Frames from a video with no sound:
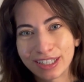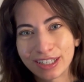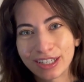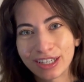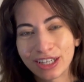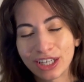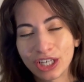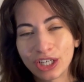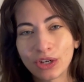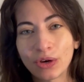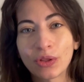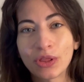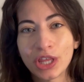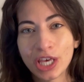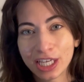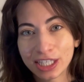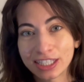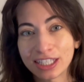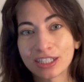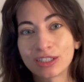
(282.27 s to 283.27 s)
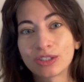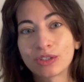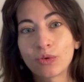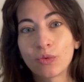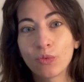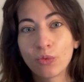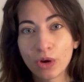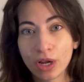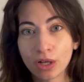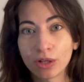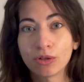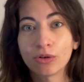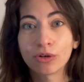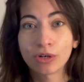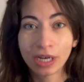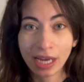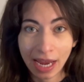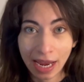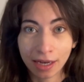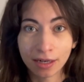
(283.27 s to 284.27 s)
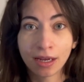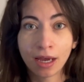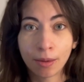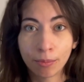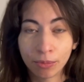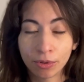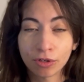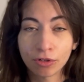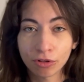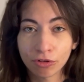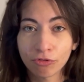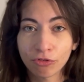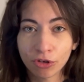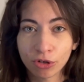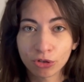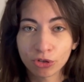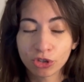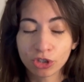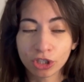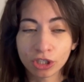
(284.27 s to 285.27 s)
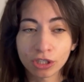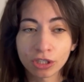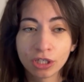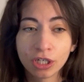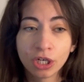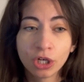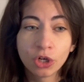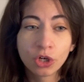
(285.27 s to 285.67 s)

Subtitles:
things that will or can happen in the future.